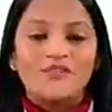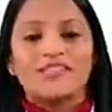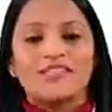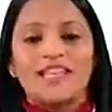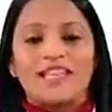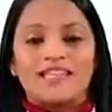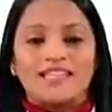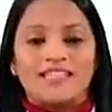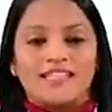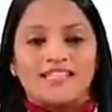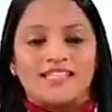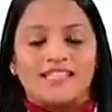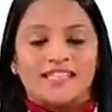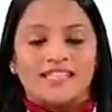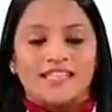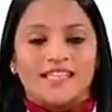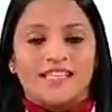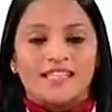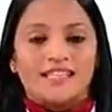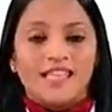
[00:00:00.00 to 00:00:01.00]

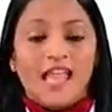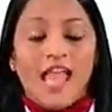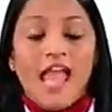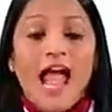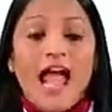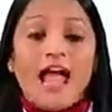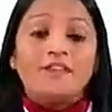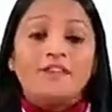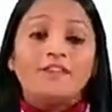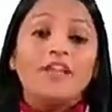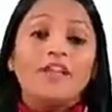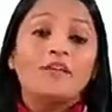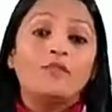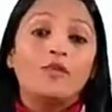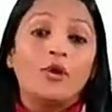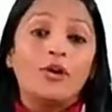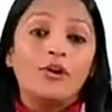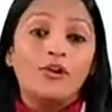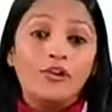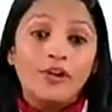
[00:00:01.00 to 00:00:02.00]
sentences, and we have
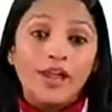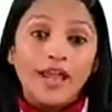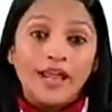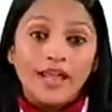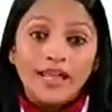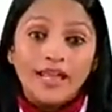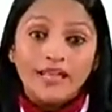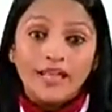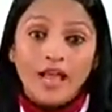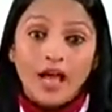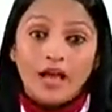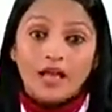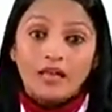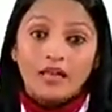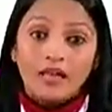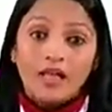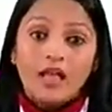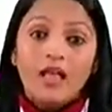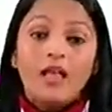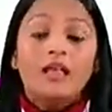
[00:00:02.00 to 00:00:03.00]
already
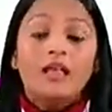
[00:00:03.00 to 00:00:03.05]
done